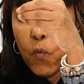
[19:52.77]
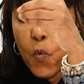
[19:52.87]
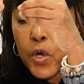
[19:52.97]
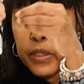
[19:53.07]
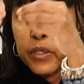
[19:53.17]

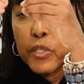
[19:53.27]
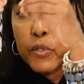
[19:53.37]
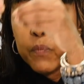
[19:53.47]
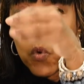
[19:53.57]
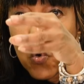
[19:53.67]
one
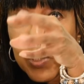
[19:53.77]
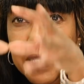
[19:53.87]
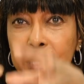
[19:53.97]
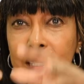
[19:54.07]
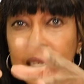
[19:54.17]

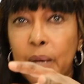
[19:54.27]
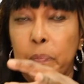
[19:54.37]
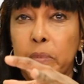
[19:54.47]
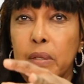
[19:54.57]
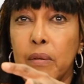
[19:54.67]
small
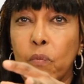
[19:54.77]
step